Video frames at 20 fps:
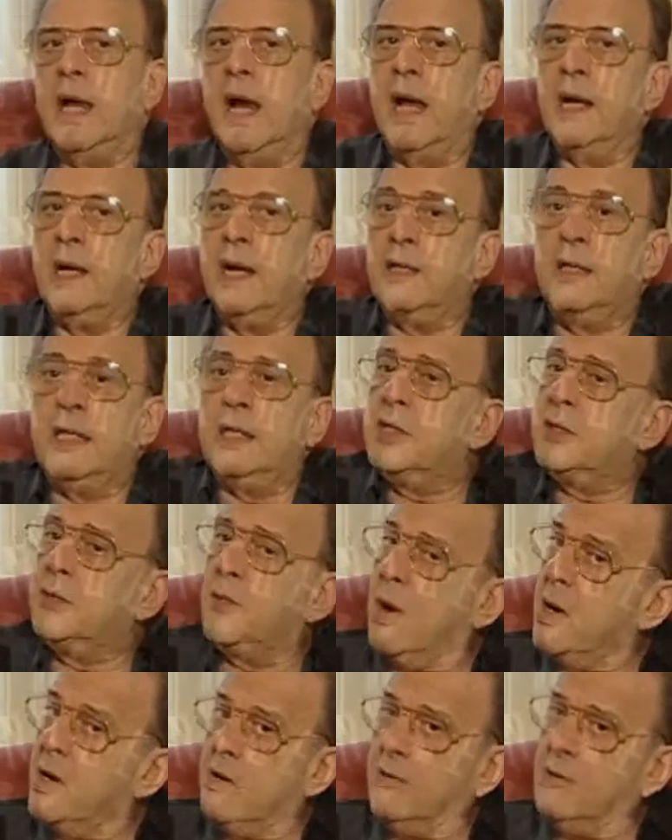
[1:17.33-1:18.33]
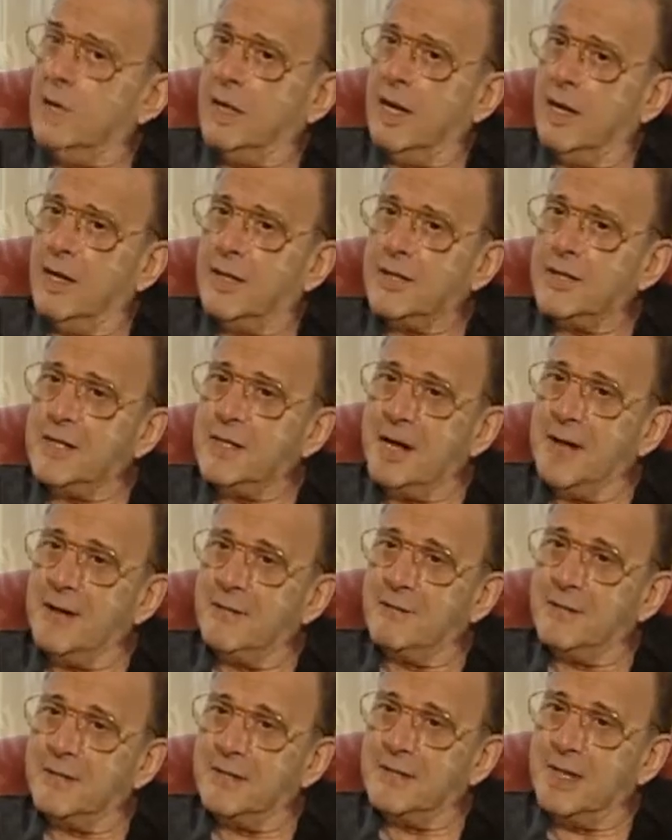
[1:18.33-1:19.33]
And I think he's wonderfully cast, I
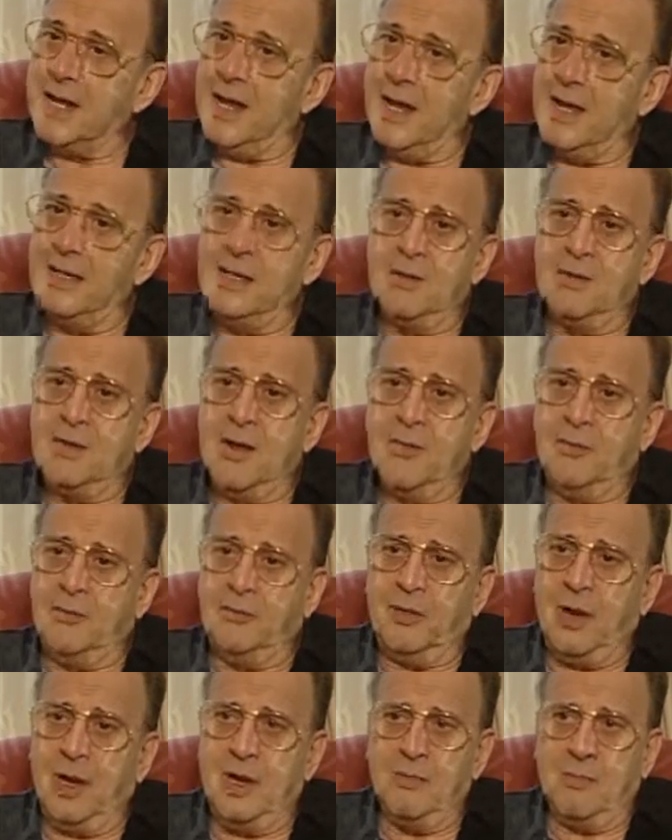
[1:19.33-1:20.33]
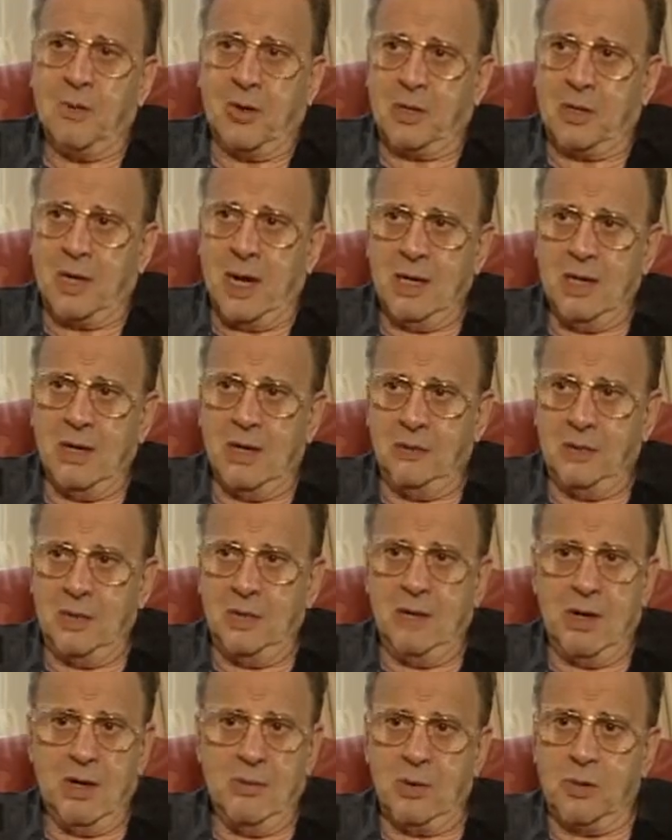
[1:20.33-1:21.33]
have to say. I don't know if anybody, I can't think
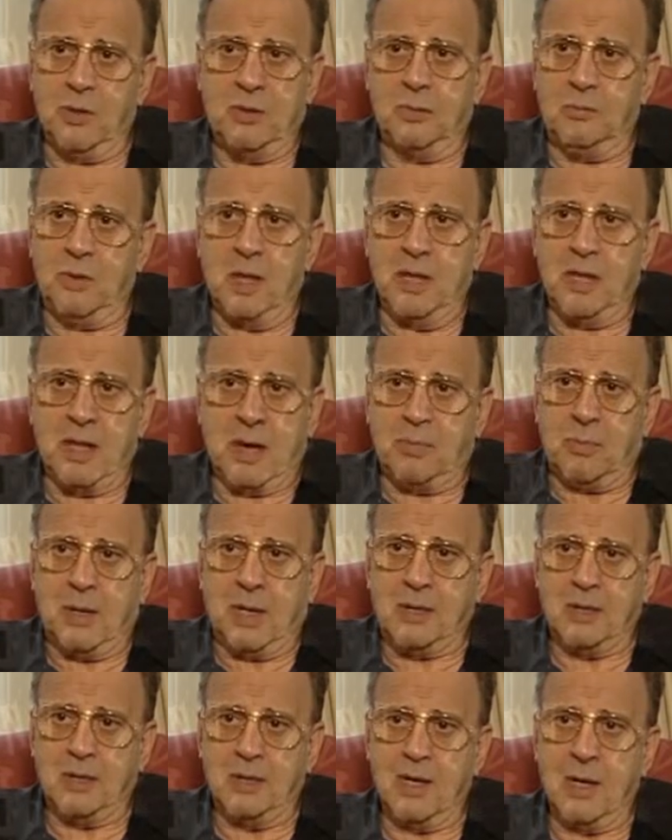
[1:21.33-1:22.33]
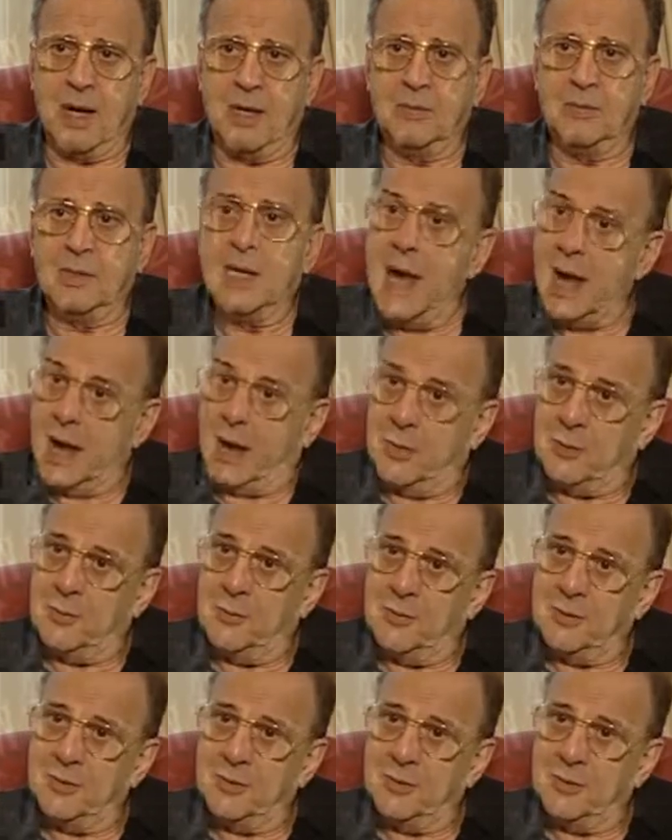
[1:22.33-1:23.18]
of anybody could play that better now.